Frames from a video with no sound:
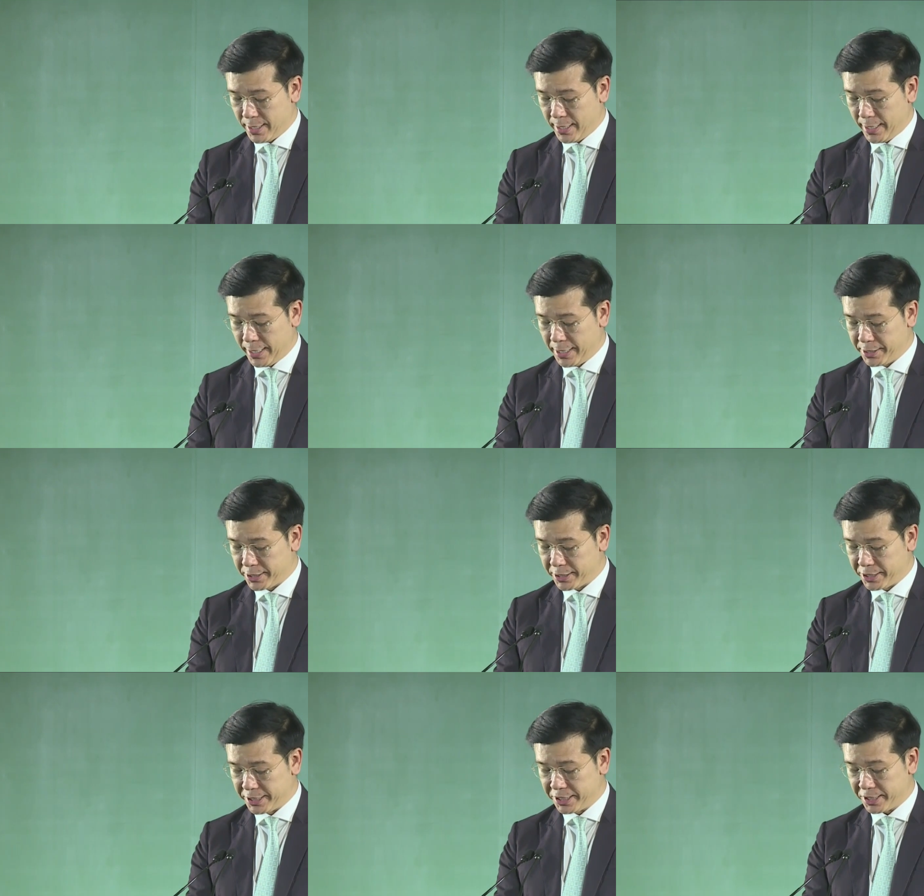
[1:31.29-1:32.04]
is a
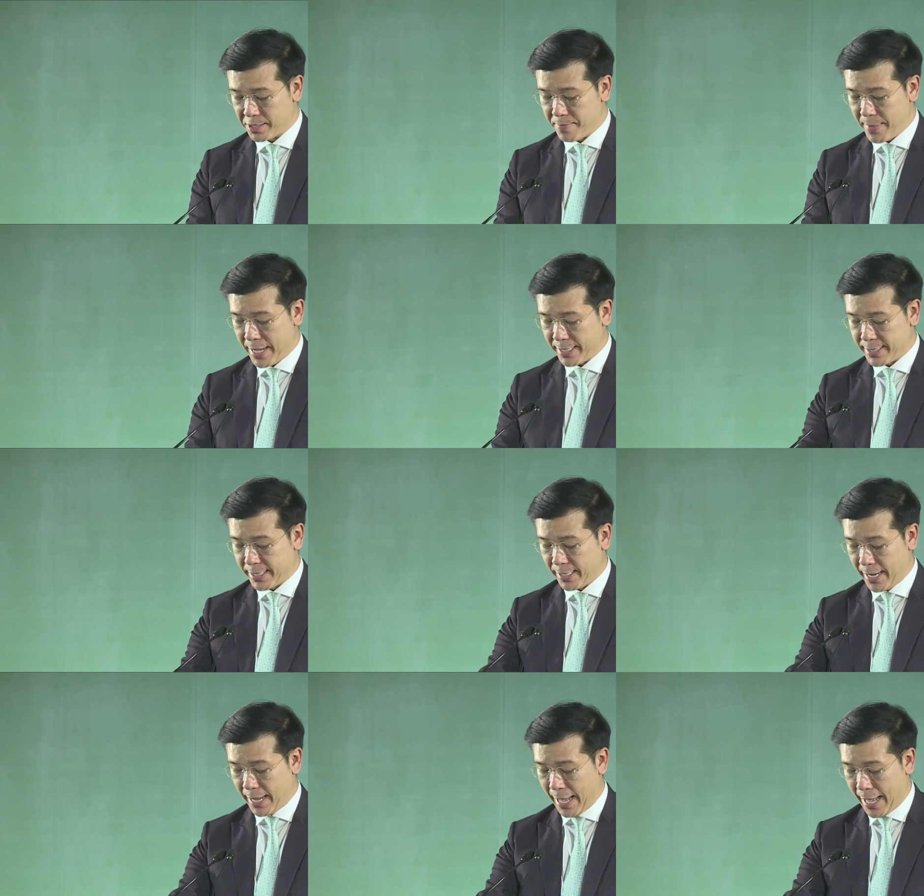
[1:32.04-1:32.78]
systematic
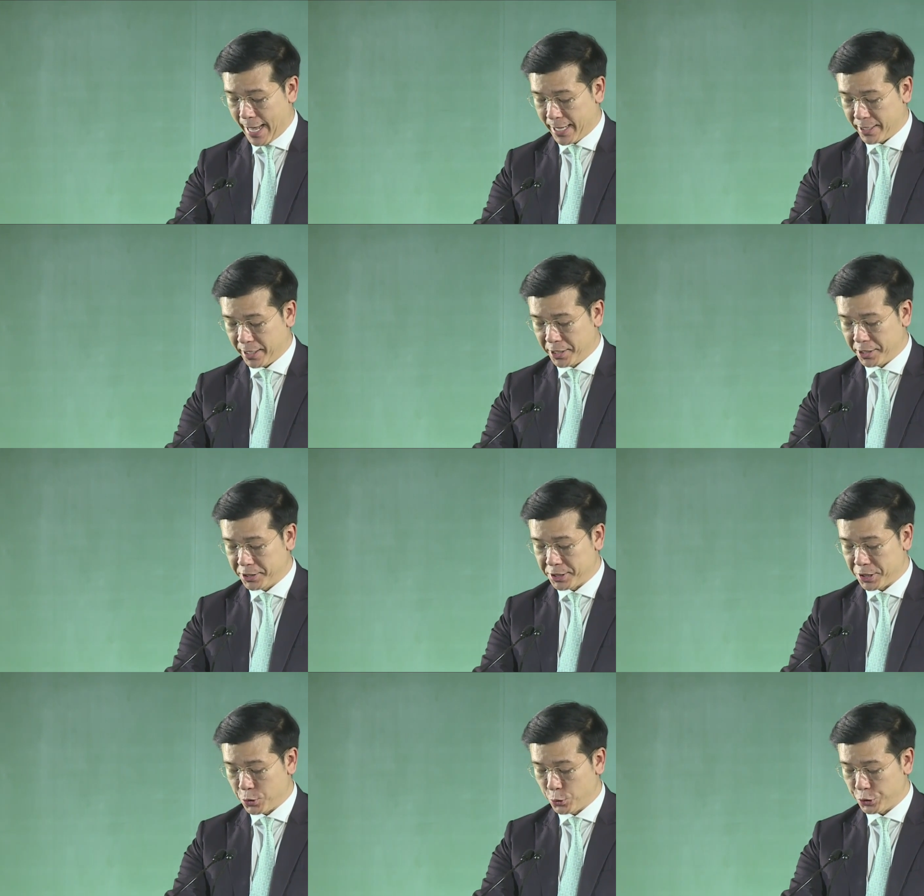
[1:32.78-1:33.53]
and
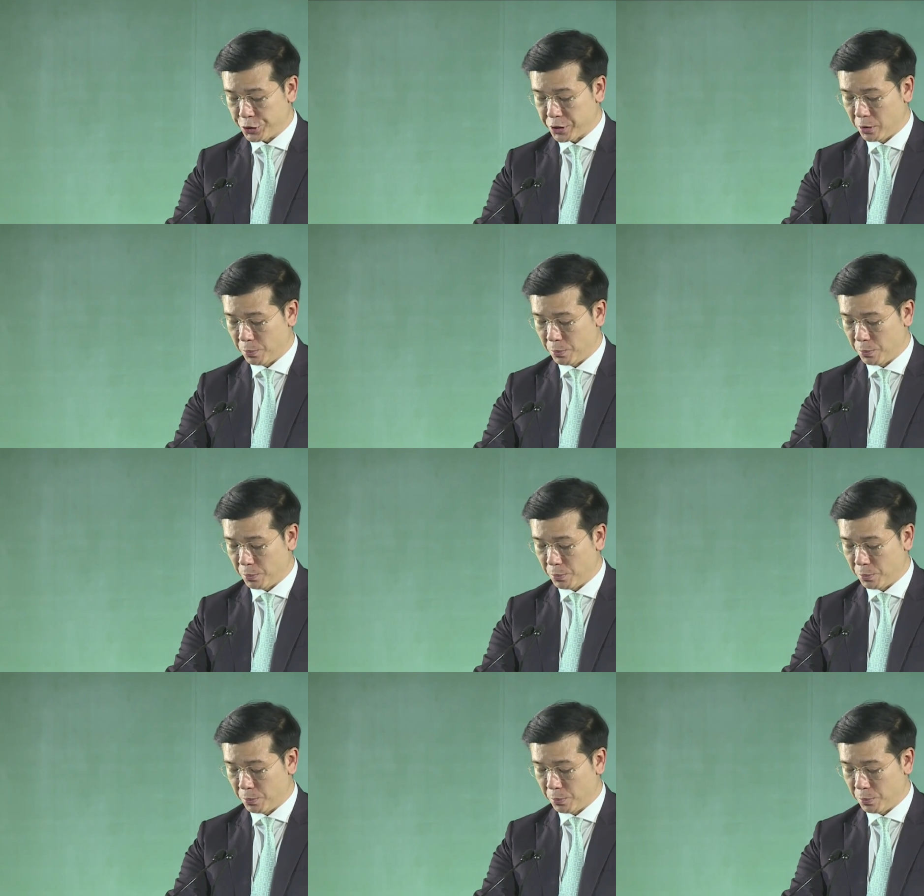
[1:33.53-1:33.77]
institutional